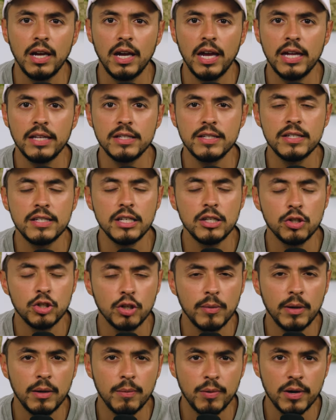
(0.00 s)
and seeing
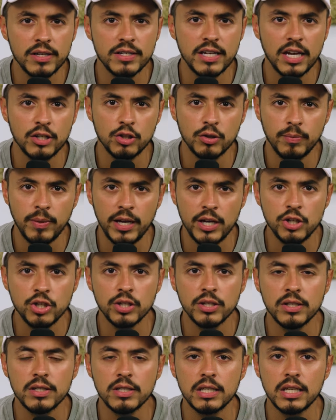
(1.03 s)
so many breast cancer
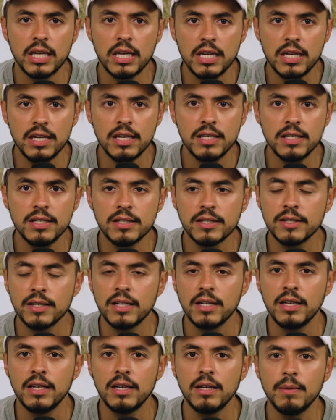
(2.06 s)
patients, is
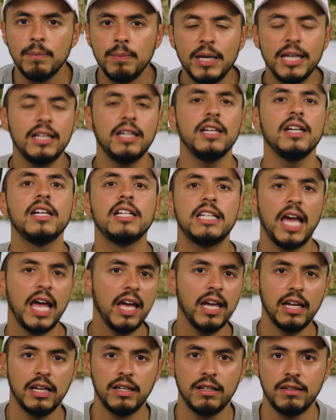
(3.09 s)
picking a
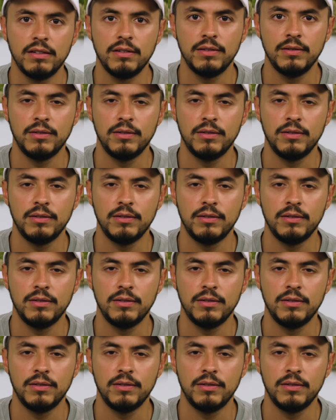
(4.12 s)
day.